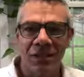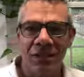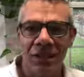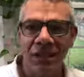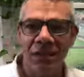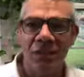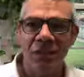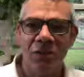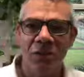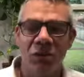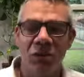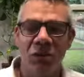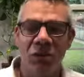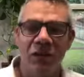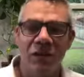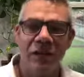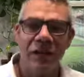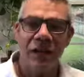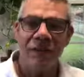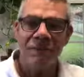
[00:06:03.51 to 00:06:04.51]
end of a long
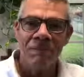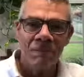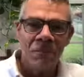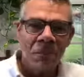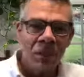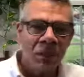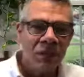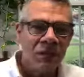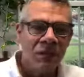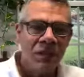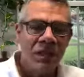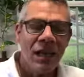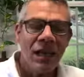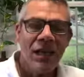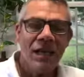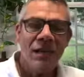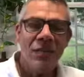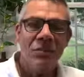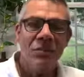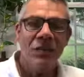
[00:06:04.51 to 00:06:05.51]
day,
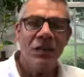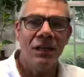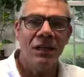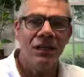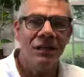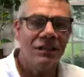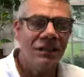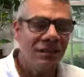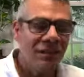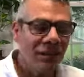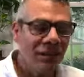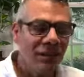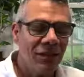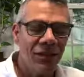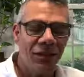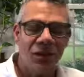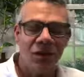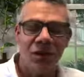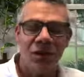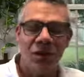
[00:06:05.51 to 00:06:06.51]
take a minute, sit in the
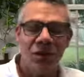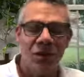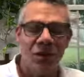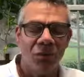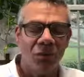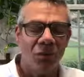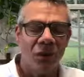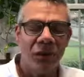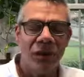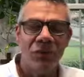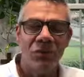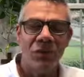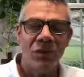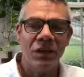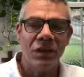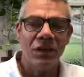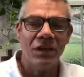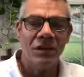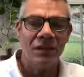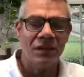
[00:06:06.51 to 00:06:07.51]
car, whatever
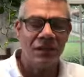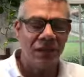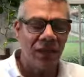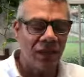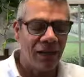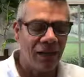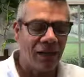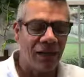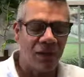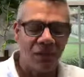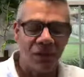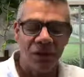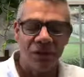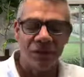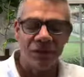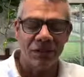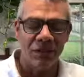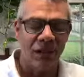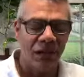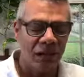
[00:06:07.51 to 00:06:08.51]
it is, on the
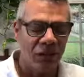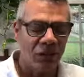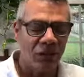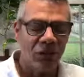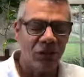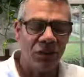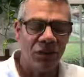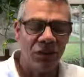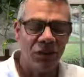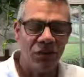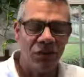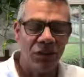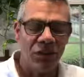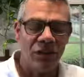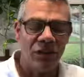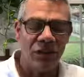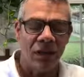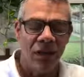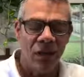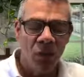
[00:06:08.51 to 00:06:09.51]
bus, during the train,
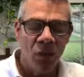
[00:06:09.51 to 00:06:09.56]
say,